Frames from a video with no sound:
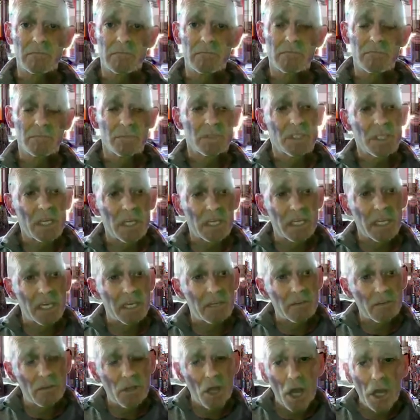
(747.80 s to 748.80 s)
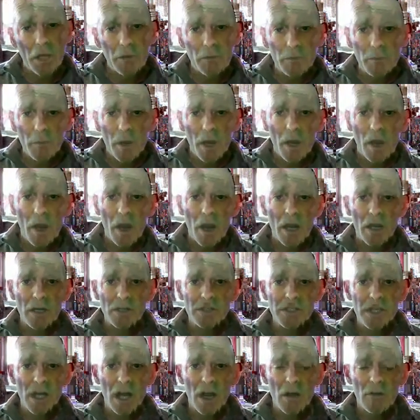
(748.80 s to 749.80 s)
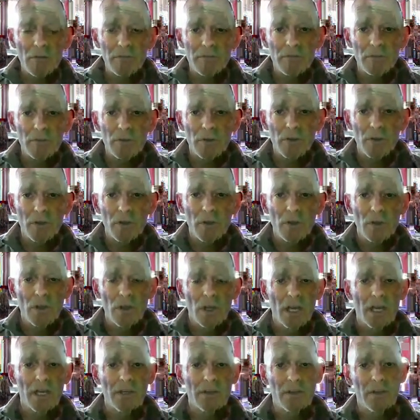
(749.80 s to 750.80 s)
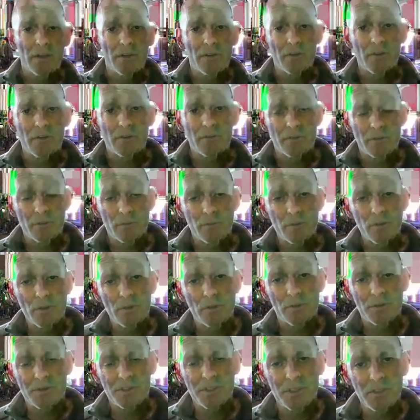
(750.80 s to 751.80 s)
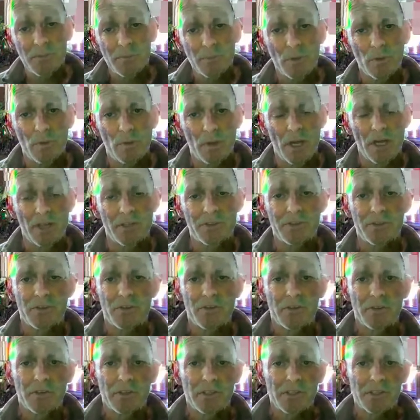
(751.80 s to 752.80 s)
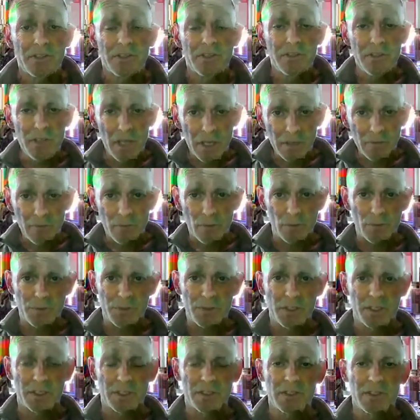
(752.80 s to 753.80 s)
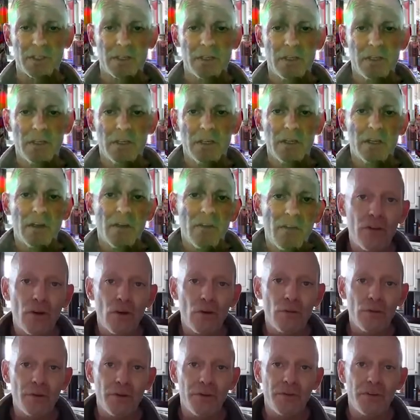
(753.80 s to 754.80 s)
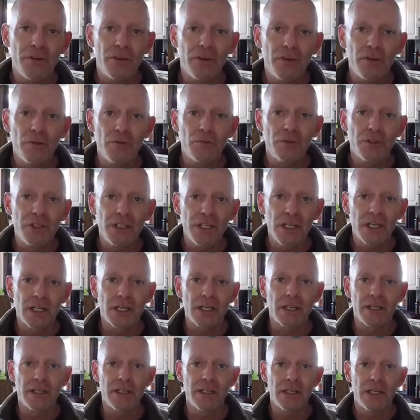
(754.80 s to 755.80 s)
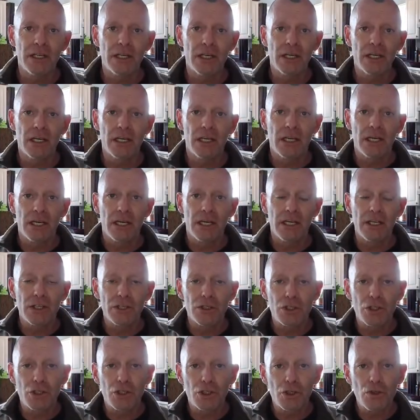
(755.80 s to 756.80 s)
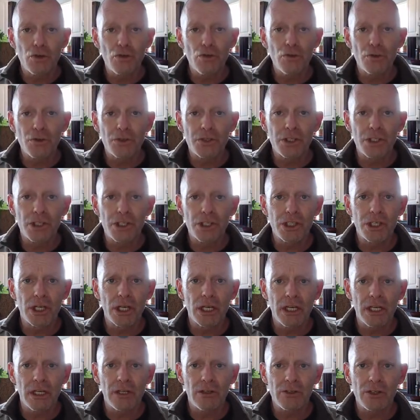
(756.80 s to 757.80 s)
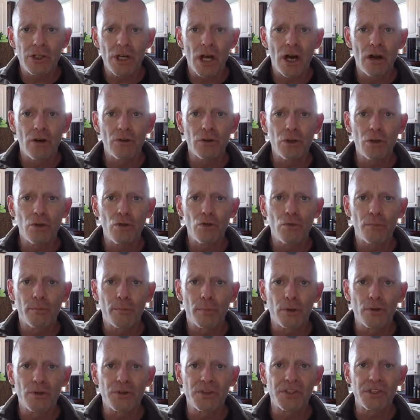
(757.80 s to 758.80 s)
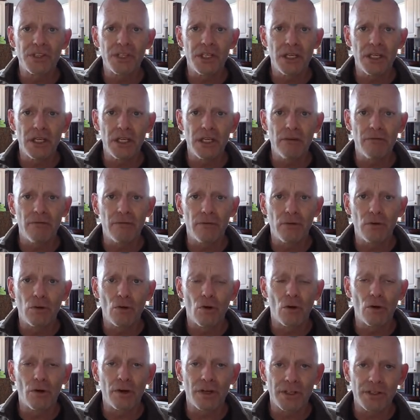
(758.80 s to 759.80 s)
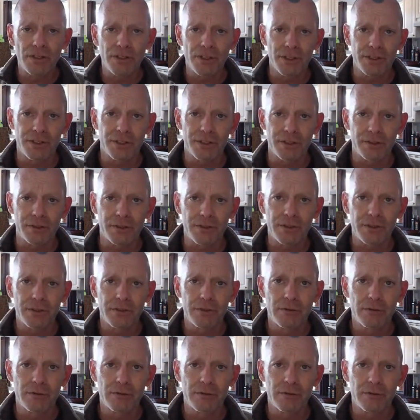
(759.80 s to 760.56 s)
Did I get in line with my higher self? And, and the, the real simple answer is none of those things. The only thing you did is choose to change how you perceive your existence.